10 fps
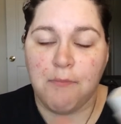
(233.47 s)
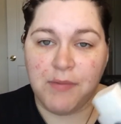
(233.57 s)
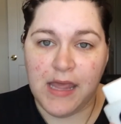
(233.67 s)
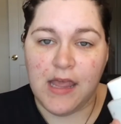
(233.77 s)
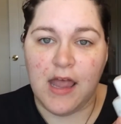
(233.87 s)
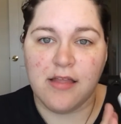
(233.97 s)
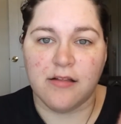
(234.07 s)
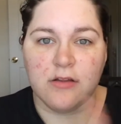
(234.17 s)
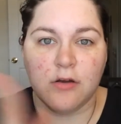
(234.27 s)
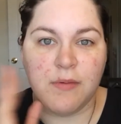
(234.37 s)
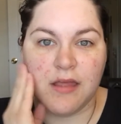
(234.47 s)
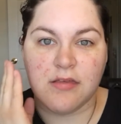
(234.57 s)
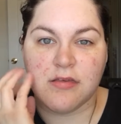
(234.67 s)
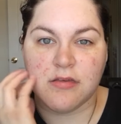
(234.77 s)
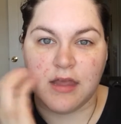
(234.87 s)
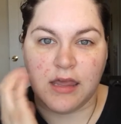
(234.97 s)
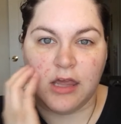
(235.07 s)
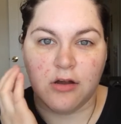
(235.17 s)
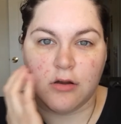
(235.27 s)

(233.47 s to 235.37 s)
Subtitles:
B, it's a little bit stickier,